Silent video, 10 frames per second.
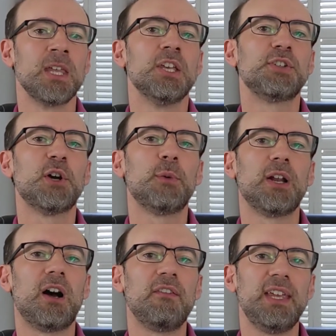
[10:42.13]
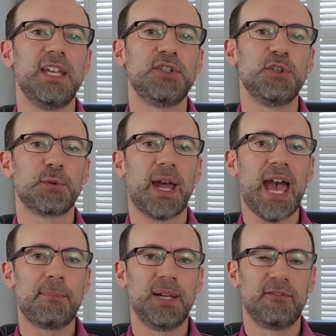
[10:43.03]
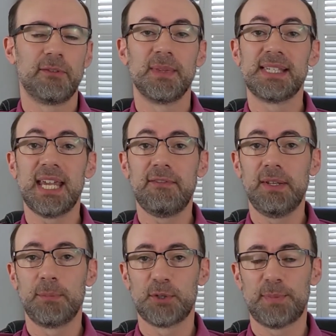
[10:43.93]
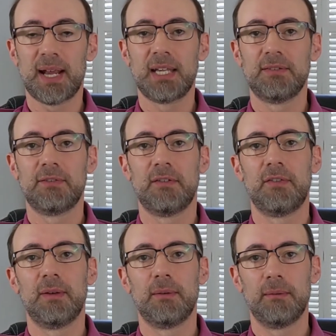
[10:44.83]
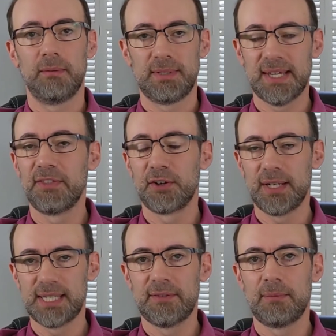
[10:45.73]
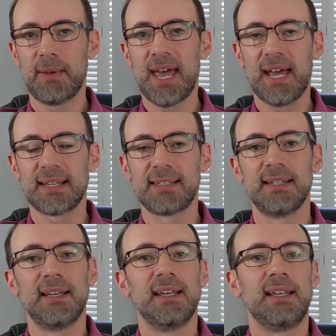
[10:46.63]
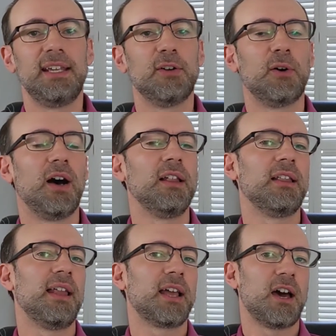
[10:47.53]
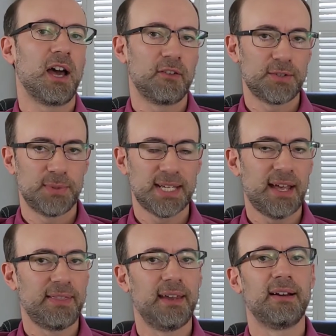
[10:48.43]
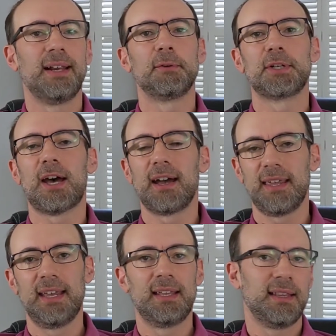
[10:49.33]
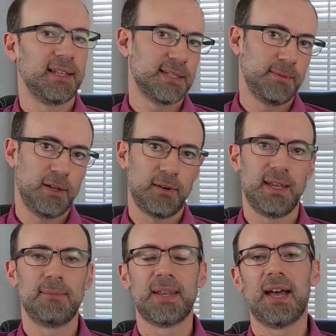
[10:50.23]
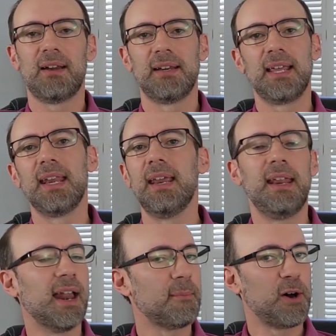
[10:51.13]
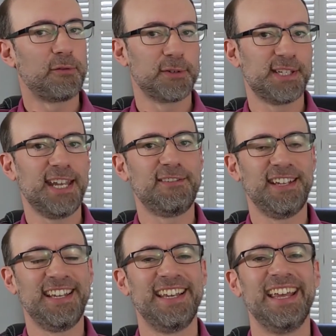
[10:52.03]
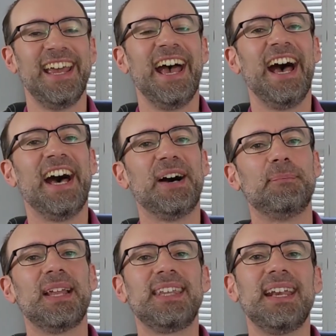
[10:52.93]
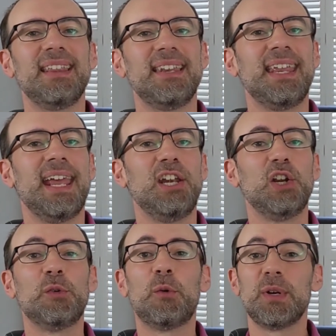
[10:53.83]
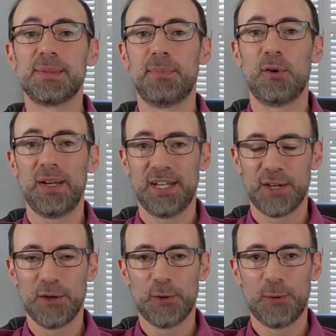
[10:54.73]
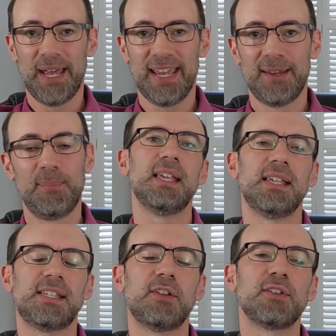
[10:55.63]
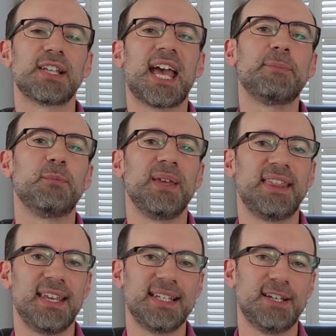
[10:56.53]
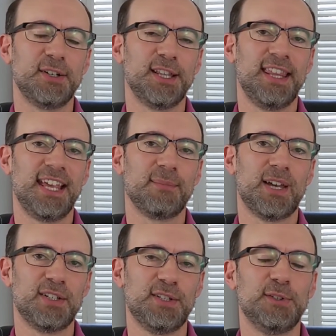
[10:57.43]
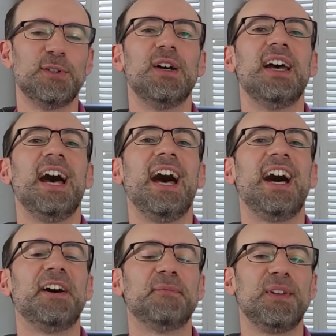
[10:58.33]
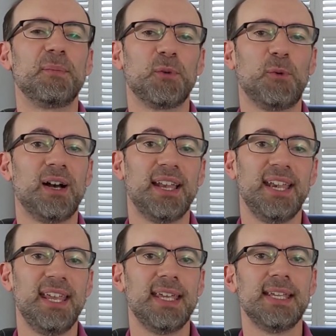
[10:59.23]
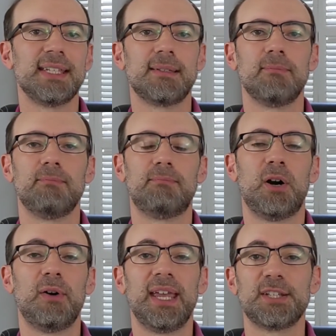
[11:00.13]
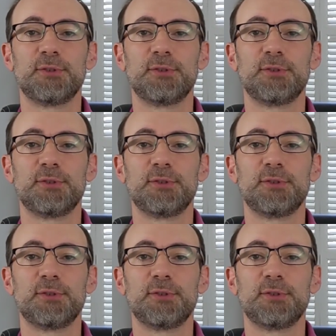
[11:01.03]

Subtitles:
So when all the issues were happening from the safety perspective of the 737 MAX, a lot of Congress was out there and they were talking and let's get them down. And again, and I'm all for safety. But at the end of the day, no one wants Boeing to go away. So there's a couple big things here to think about too. Number one is Boeing has